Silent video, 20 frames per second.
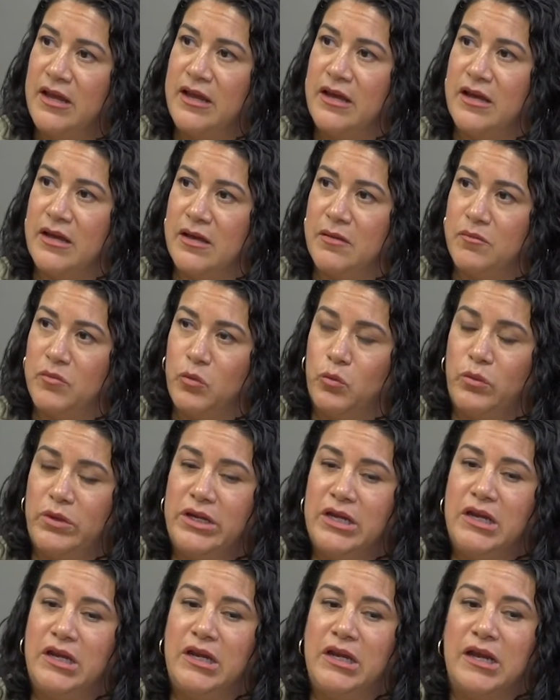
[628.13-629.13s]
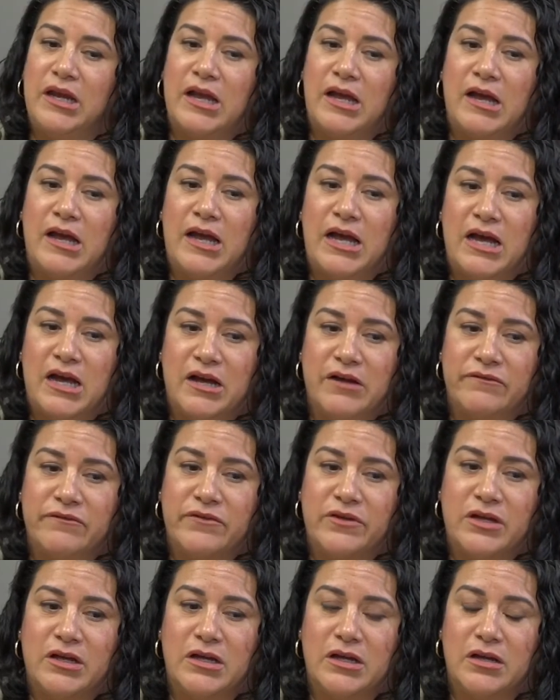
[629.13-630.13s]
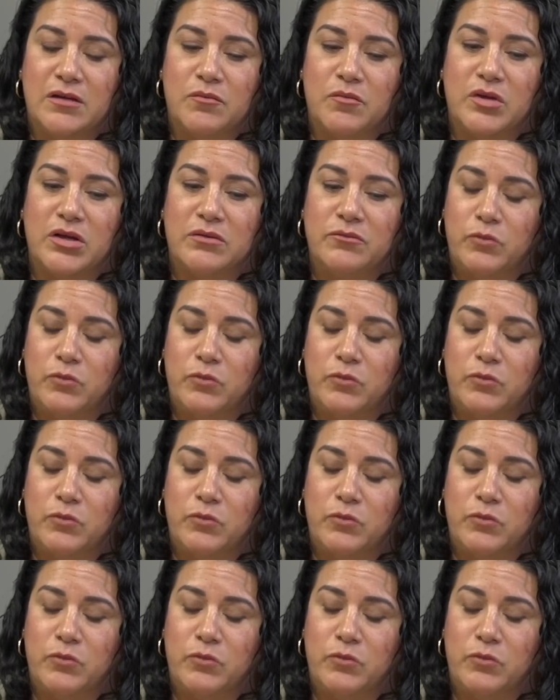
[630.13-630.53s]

Um, we have, um,